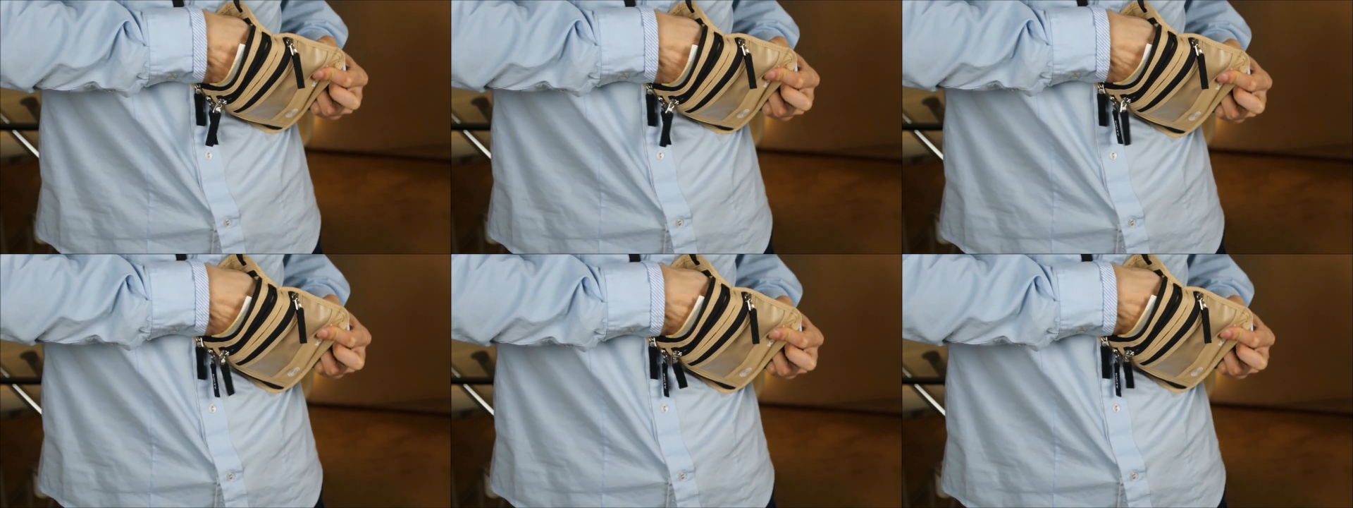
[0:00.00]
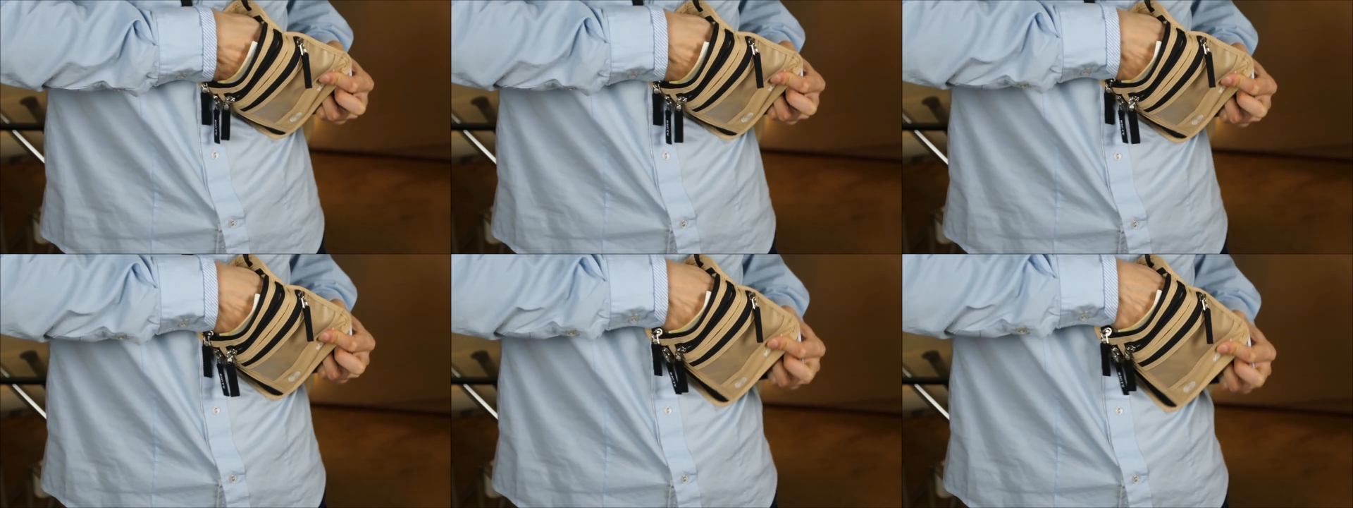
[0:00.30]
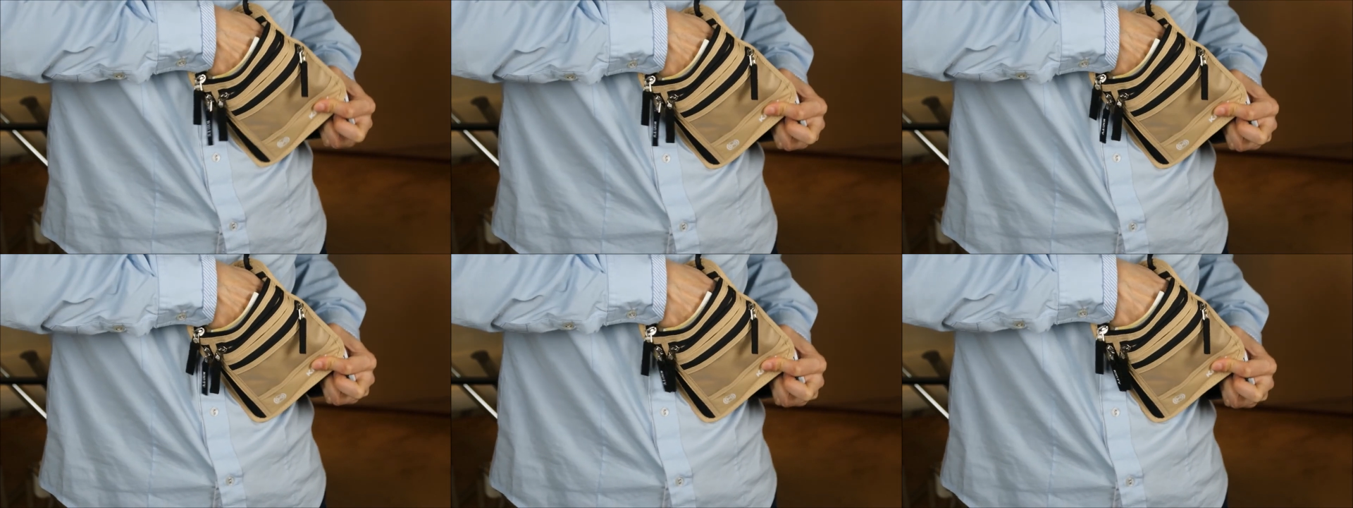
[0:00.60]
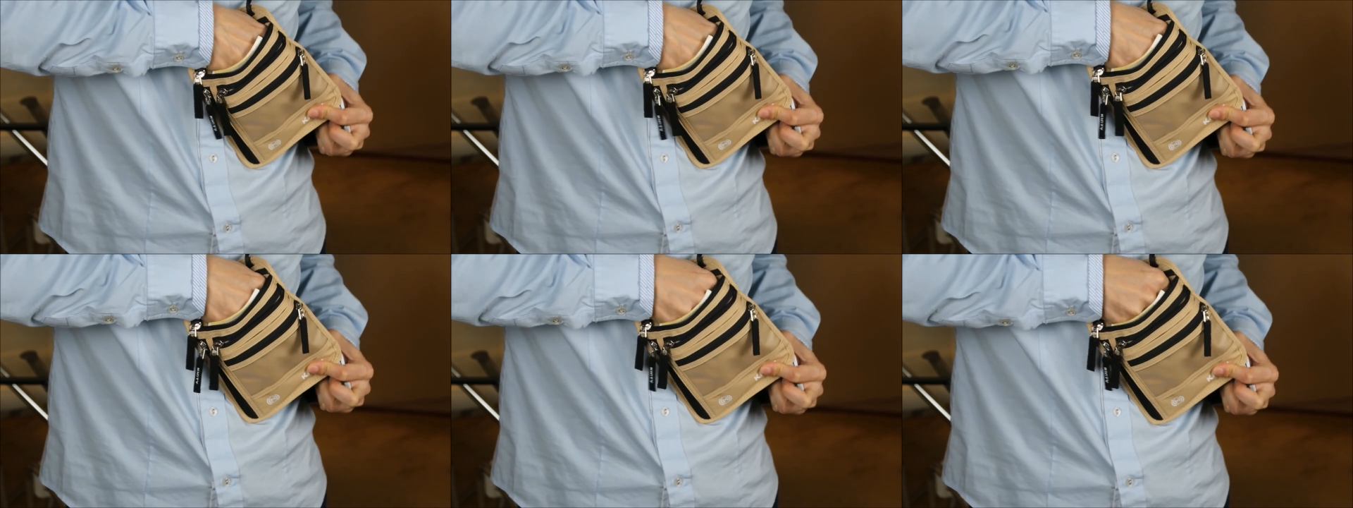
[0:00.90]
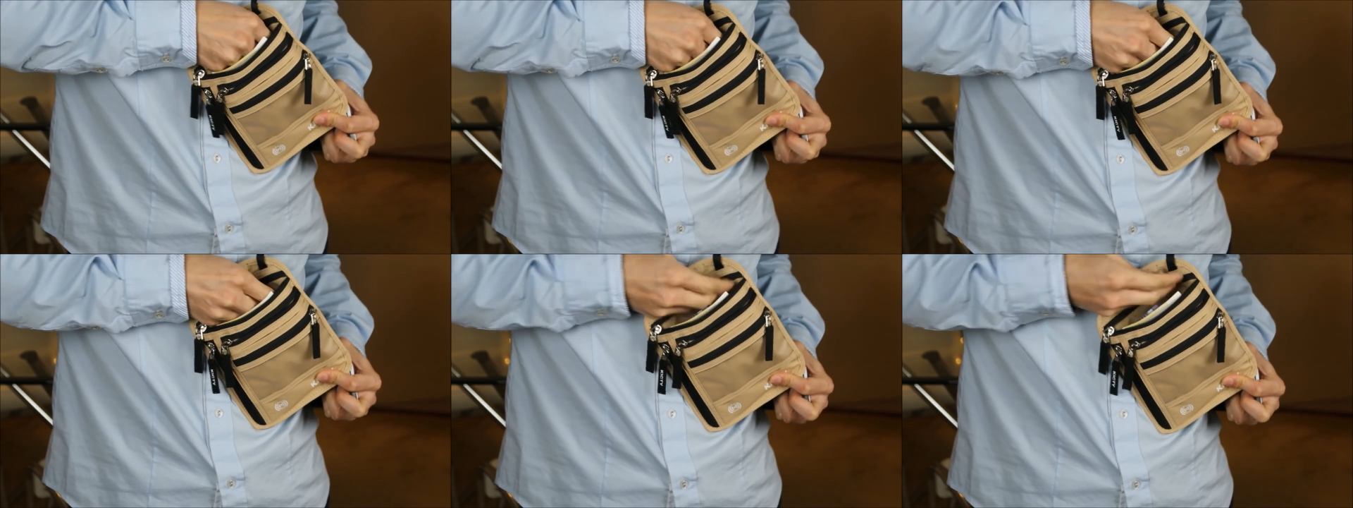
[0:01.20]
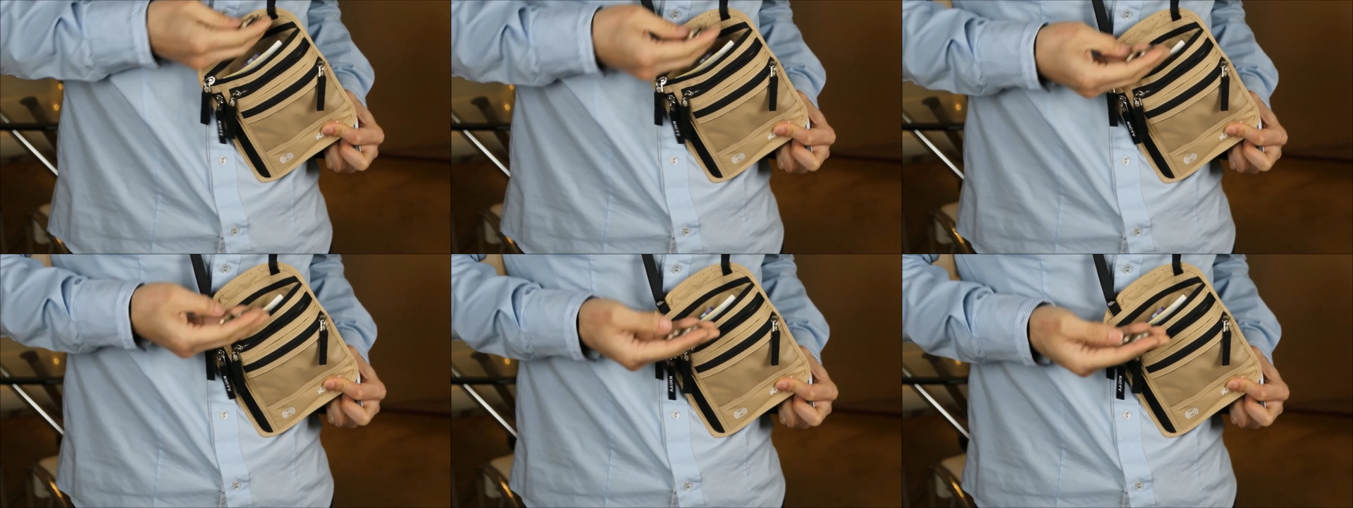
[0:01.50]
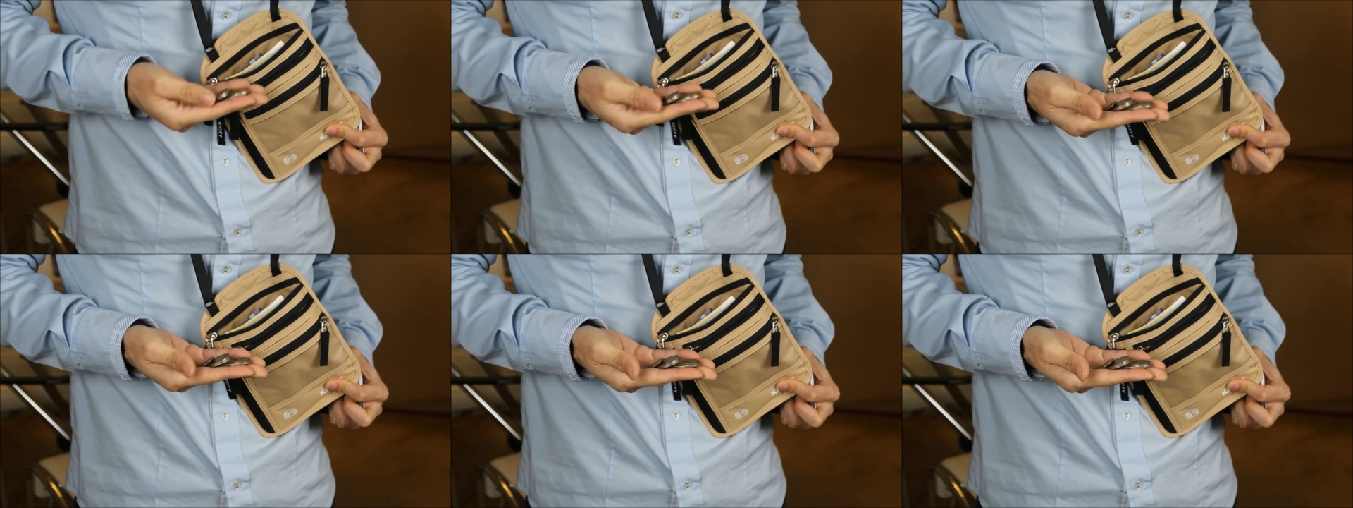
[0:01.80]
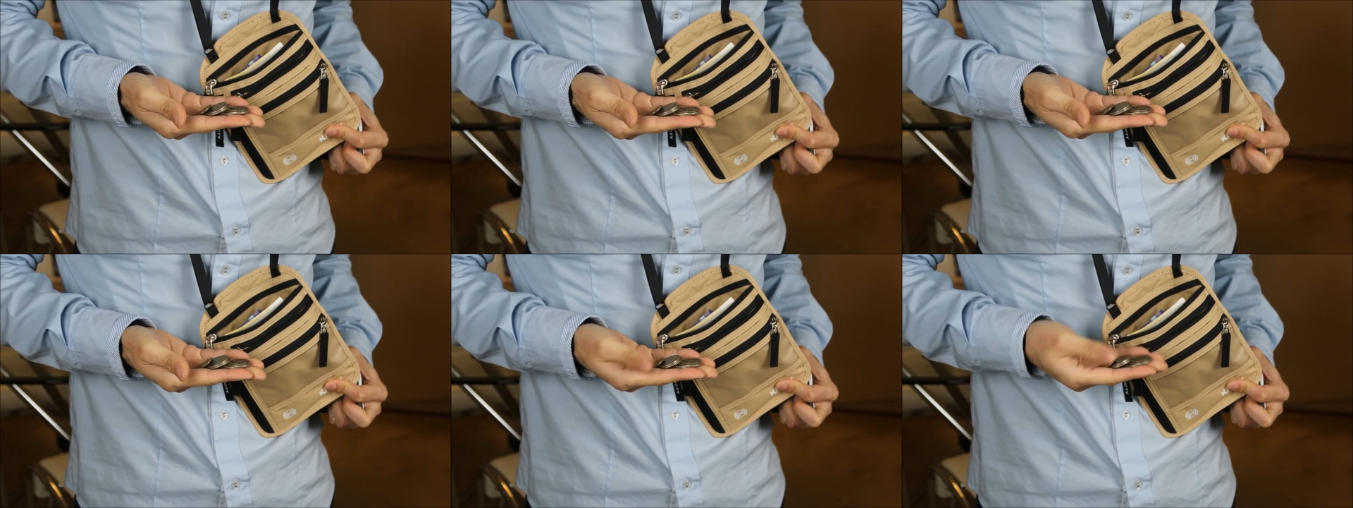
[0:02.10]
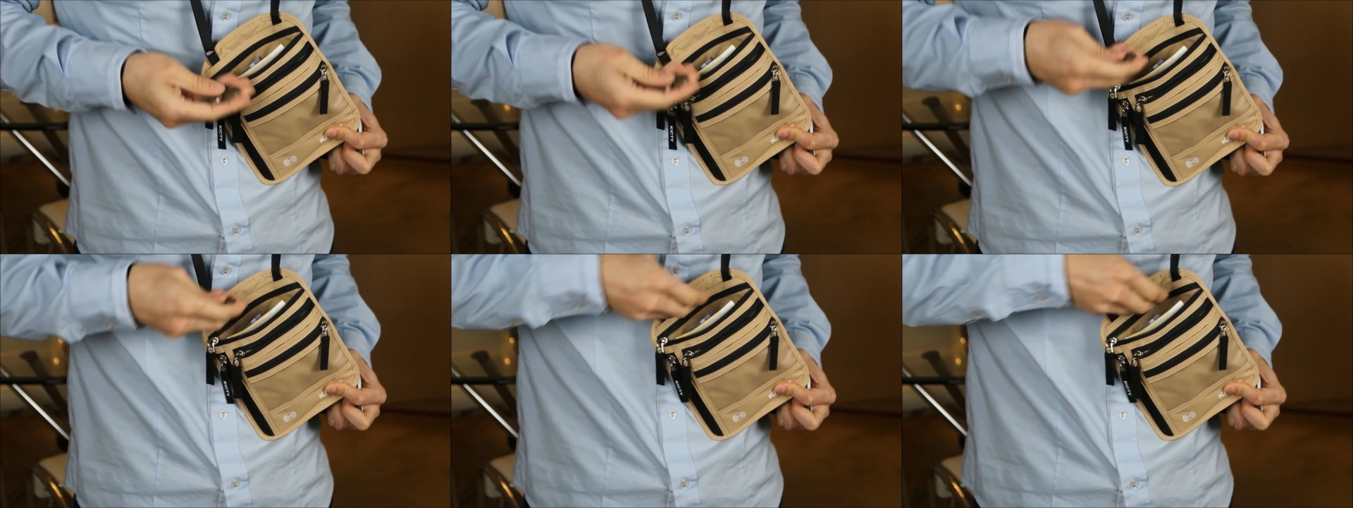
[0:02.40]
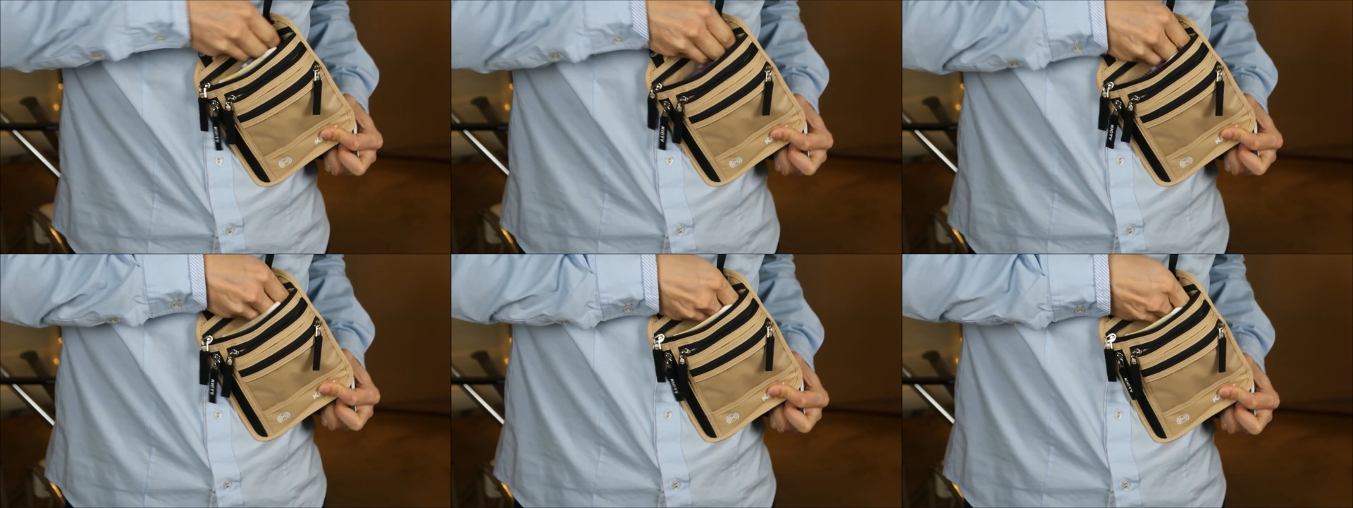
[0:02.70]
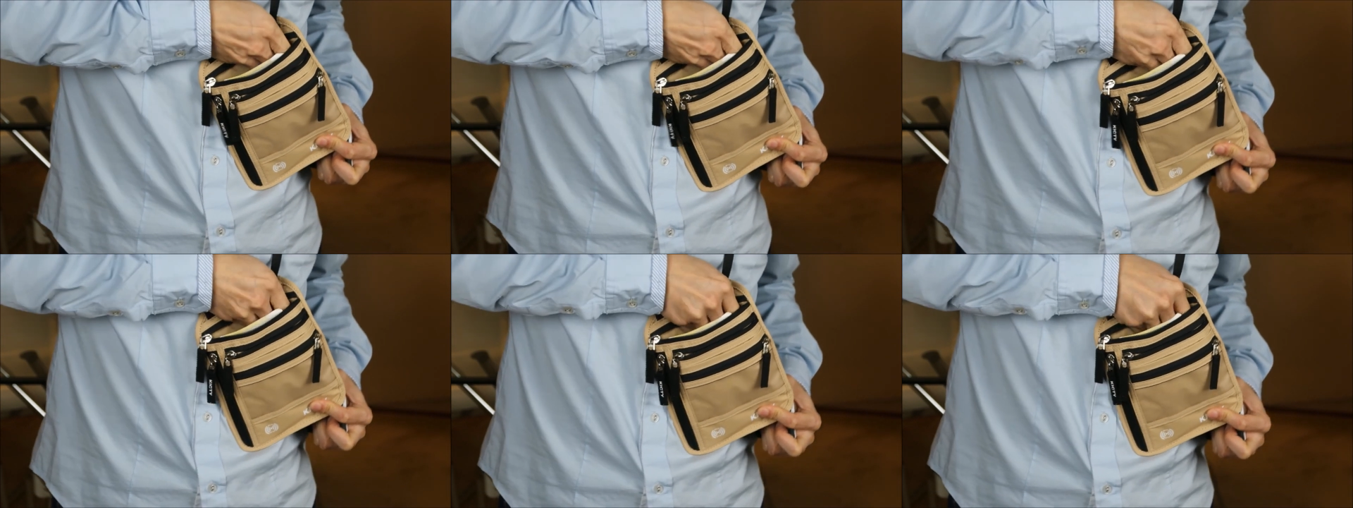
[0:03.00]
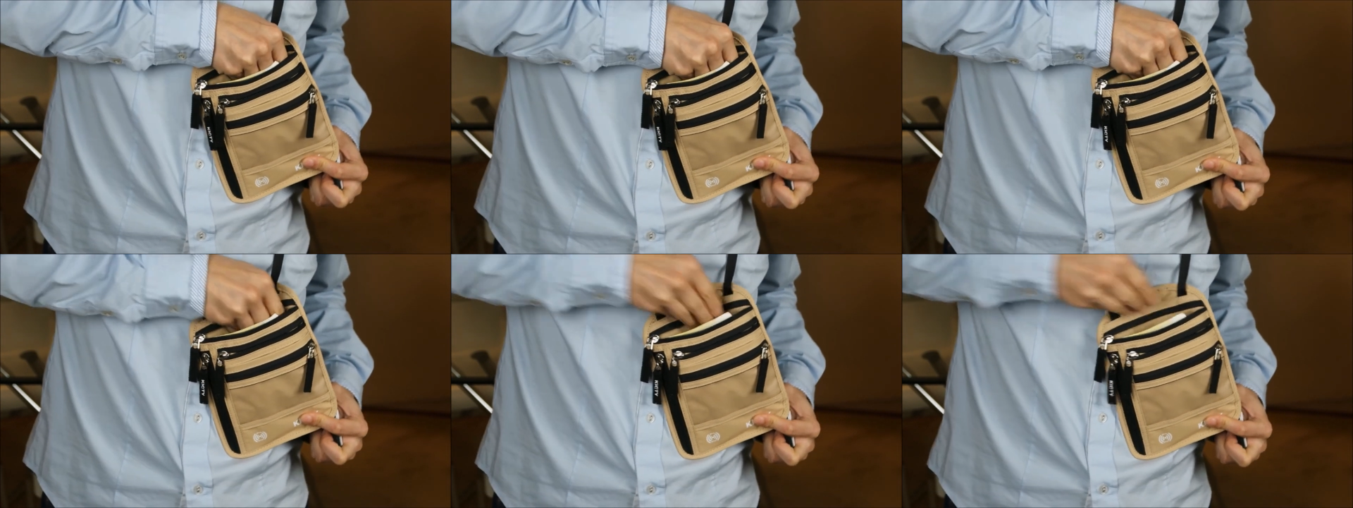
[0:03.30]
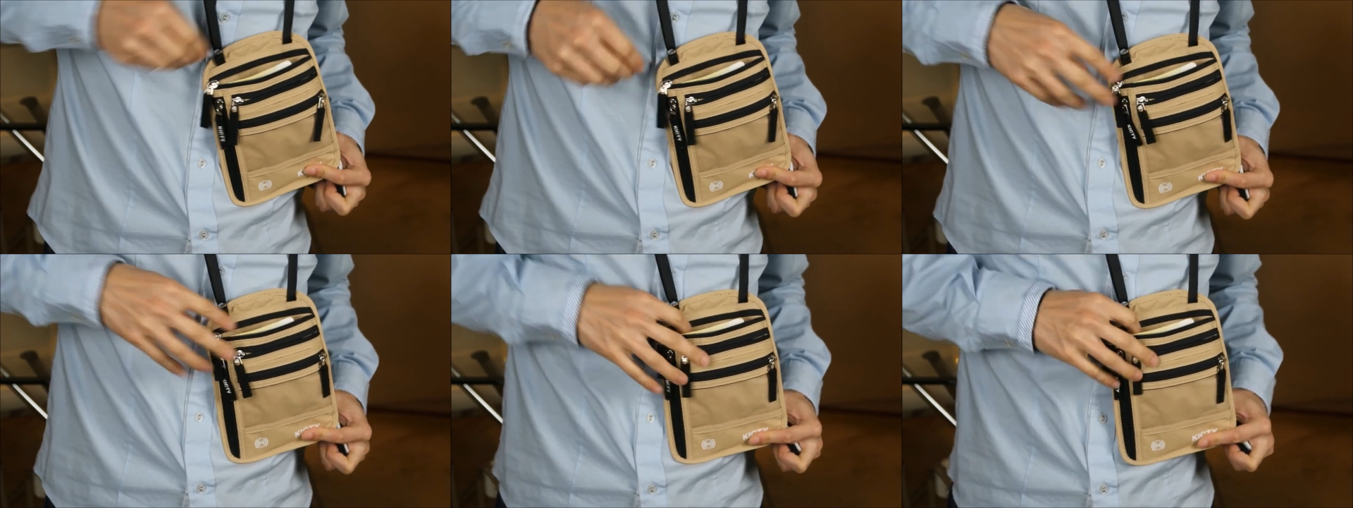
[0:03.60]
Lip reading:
Nobody's mouth can be seen.